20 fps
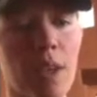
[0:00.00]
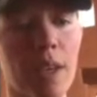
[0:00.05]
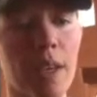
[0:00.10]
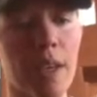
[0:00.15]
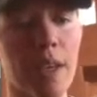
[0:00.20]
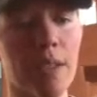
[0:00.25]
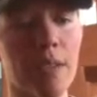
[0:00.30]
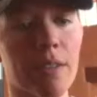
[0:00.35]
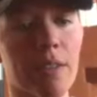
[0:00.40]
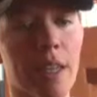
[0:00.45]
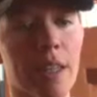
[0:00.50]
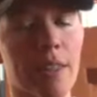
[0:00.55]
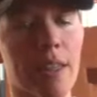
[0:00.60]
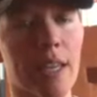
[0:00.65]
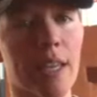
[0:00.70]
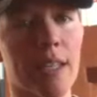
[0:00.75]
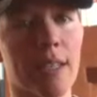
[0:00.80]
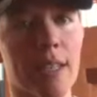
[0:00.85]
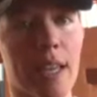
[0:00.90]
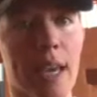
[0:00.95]
is that
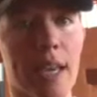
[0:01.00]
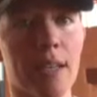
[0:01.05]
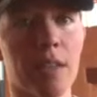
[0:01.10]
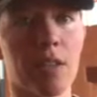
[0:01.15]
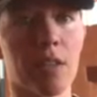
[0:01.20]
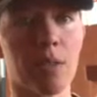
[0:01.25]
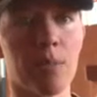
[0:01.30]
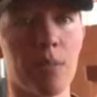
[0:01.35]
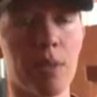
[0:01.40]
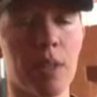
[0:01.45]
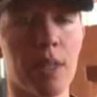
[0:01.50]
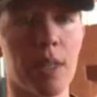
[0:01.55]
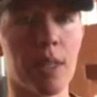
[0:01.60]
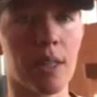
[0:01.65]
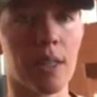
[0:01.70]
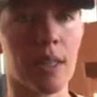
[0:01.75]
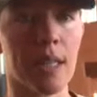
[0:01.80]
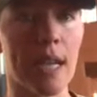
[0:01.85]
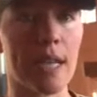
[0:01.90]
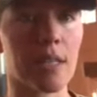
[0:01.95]
they tend to be
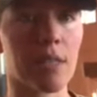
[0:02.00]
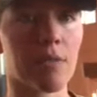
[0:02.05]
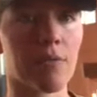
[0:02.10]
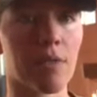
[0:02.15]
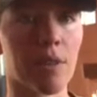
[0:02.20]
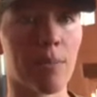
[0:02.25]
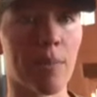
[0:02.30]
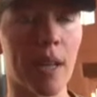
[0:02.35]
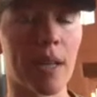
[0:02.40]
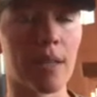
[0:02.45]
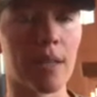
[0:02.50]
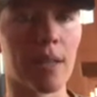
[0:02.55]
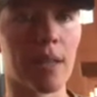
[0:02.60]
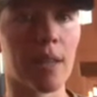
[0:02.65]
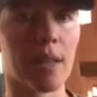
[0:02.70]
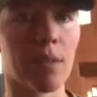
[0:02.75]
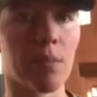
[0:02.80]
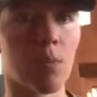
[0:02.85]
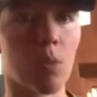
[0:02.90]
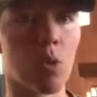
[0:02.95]
less
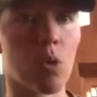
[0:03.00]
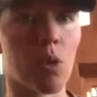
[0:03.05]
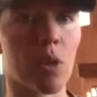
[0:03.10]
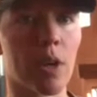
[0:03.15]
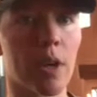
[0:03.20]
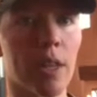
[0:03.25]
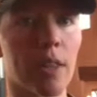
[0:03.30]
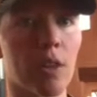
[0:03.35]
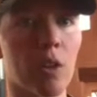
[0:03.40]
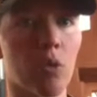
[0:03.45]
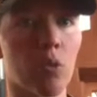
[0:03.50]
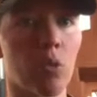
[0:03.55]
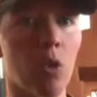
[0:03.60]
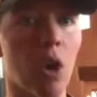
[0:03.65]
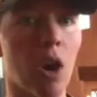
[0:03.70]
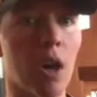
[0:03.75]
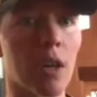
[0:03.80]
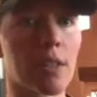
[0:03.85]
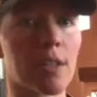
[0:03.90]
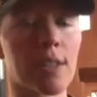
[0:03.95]
fermented and more in the
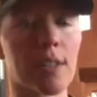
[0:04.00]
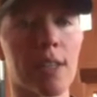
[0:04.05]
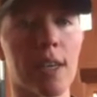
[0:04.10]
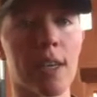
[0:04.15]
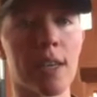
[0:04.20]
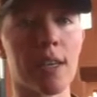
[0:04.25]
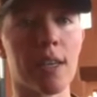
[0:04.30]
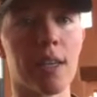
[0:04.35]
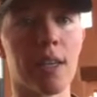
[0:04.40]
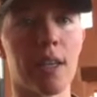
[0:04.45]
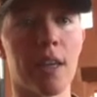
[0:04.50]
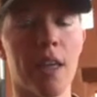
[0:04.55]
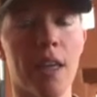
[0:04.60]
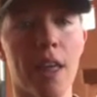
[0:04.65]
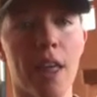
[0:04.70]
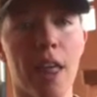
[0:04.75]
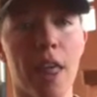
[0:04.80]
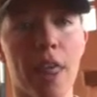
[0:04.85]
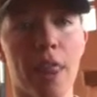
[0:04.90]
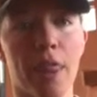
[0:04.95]
raw state
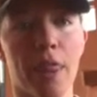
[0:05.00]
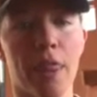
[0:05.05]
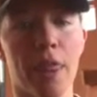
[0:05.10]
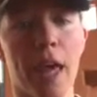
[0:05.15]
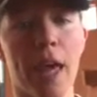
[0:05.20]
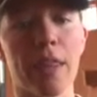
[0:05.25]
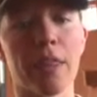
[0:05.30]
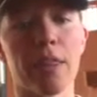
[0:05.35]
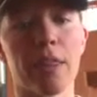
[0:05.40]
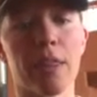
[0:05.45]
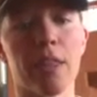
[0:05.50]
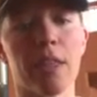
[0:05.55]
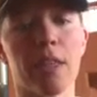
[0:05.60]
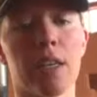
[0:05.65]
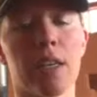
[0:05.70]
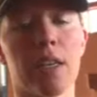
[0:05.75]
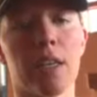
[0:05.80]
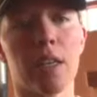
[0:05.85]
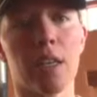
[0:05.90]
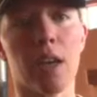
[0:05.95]
than
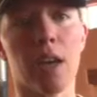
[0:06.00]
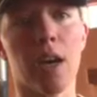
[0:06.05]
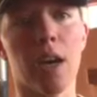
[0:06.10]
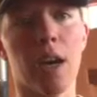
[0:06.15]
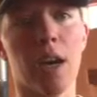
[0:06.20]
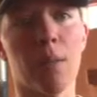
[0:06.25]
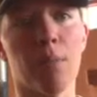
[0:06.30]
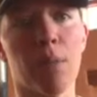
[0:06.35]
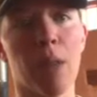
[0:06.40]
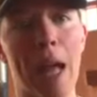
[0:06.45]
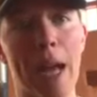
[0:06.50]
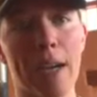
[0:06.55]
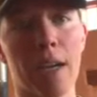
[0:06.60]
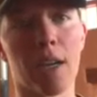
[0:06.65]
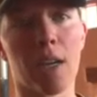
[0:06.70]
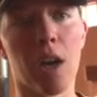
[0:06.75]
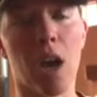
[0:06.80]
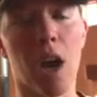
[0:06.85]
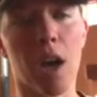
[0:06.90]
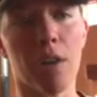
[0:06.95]
the
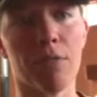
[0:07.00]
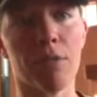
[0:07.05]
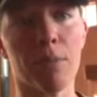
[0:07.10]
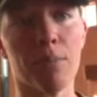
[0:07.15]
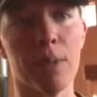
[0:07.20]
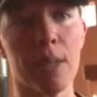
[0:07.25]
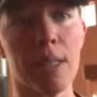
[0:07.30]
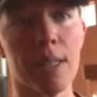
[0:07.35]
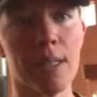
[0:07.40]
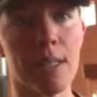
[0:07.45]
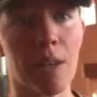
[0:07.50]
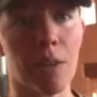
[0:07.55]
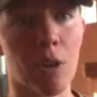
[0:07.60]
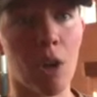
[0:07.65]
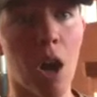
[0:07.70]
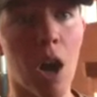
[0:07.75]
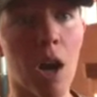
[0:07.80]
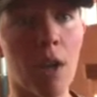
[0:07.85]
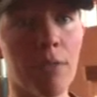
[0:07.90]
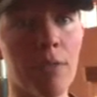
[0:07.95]
black coffee beans. Now,
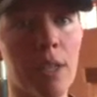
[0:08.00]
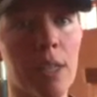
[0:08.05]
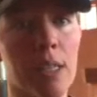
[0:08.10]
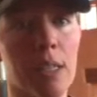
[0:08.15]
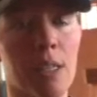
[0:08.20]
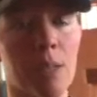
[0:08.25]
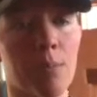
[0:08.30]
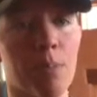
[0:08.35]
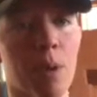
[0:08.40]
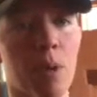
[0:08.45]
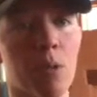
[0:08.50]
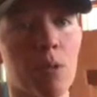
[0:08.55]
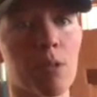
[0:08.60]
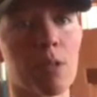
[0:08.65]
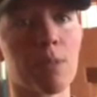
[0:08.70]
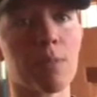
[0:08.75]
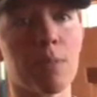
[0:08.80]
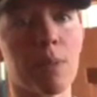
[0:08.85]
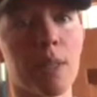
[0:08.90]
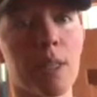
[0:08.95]
coffee is supposed
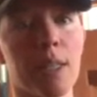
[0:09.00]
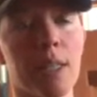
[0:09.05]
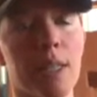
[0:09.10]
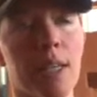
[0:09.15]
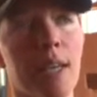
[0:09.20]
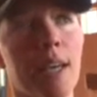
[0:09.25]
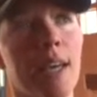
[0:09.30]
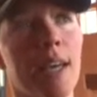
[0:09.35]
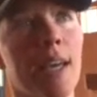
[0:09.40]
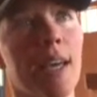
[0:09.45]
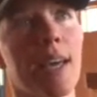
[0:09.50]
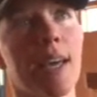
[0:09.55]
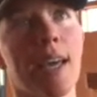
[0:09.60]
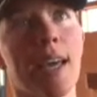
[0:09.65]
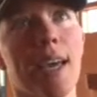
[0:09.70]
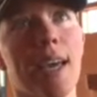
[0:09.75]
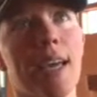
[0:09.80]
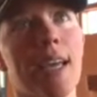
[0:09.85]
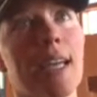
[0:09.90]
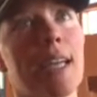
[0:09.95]
to be
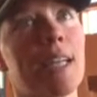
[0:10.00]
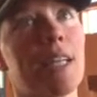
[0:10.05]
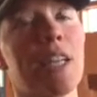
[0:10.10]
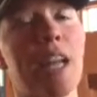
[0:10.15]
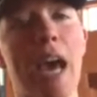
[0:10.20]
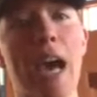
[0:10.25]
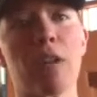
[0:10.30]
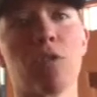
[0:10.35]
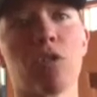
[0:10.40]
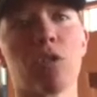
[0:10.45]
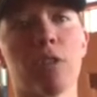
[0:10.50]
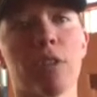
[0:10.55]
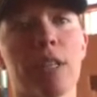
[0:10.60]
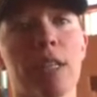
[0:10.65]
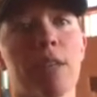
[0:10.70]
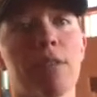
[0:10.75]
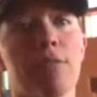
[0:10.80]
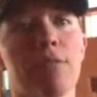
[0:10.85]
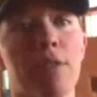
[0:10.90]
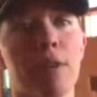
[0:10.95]
a
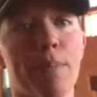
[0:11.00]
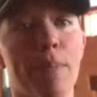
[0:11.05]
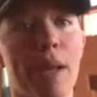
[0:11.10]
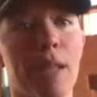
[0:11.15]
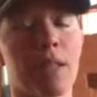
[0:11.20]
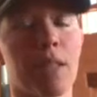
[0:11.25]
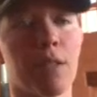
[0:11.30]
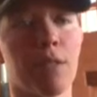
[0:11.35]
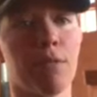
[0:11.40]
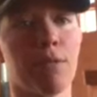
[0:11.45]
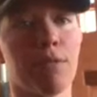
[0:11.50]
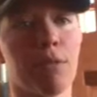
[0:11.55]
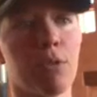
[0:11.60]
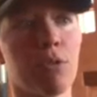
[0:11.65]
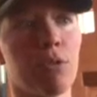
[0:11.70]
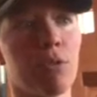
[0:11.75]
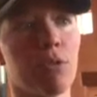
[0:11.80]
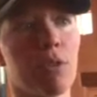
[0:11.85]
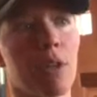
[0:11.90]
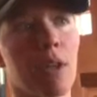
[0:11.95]
naturally fermented
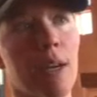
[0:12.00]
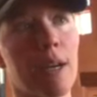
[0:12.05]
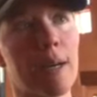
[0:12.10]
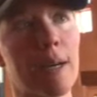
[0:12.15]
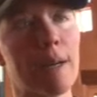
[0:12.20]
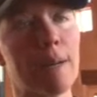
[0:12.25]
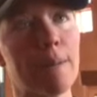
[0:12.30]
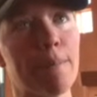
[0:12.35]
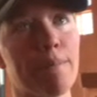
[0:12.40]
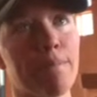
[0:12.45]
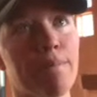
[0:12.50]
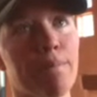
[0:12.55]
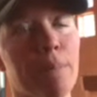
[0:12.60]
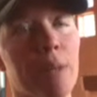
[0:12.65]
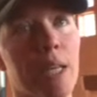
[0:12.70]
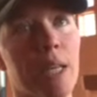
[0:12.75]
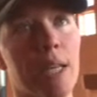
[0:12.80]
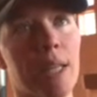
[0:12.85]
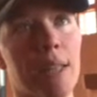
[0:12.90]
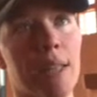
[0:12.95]
food,
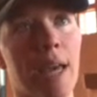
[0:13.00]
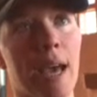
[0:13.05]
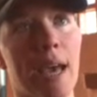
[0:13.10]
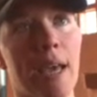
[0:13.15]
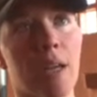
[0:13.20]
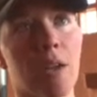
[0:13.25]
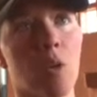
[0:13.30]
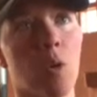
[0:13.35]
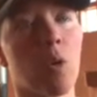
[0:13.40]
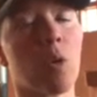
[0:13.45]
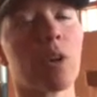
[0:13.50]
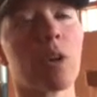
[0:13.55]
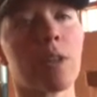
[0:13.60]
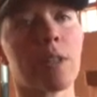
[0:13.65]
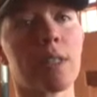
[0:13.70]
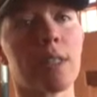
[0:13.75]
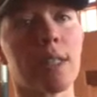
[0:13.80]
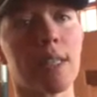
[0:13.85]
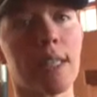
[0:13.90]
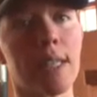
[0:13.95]
meaning that in order
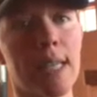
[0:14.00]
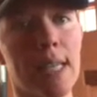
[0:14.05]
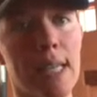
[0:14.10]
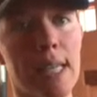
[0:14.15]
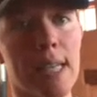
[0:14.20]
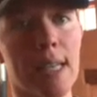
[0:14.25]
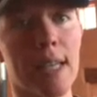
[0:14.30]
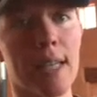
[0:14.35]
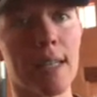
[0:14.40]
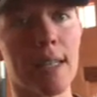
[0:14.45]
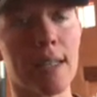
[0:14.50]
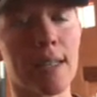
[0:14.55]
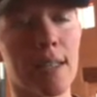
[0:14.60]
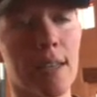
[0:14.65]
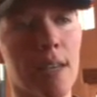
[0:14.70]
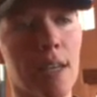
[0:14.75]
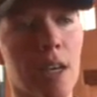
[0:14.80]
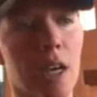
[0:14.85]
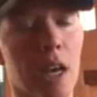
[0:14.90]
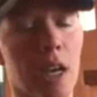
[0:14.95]
to eat it,
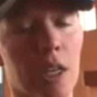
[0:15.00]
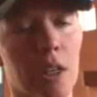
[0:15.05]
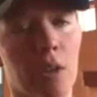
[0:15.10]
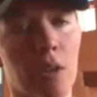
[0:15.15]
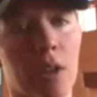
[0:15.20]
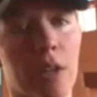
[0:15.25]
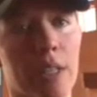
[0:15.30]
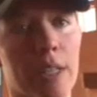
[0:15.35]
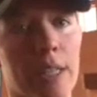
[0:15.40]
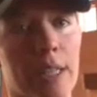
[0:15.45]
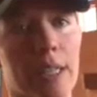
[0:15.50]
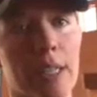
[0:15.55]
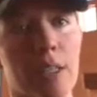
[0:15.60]
in order to